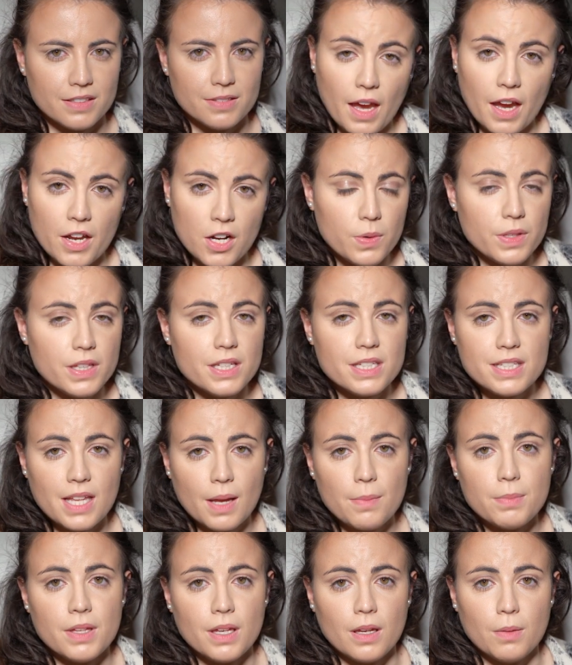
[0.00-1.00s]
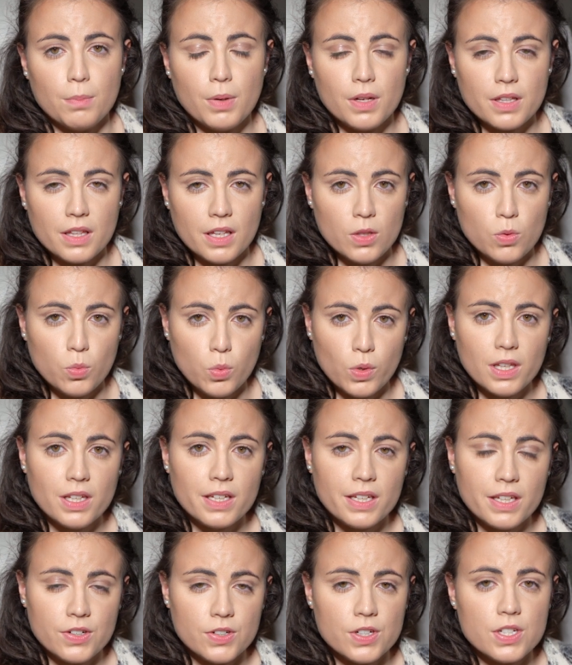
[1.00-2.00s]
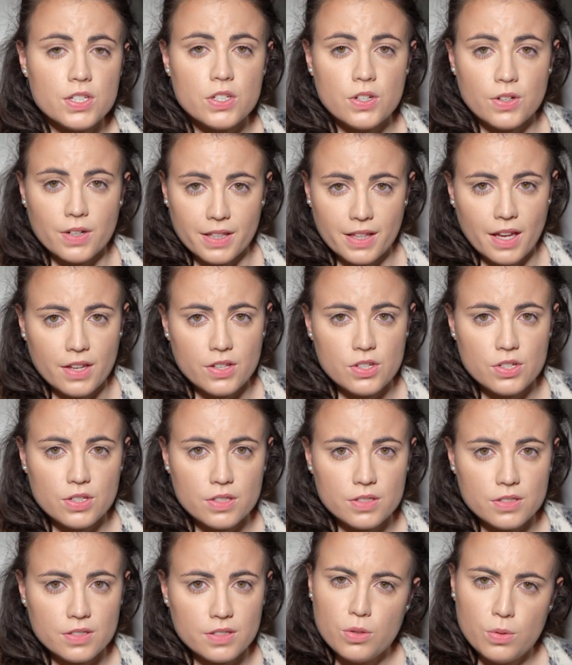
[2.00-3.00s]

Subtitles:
I know it is tempting, but it will increase your attention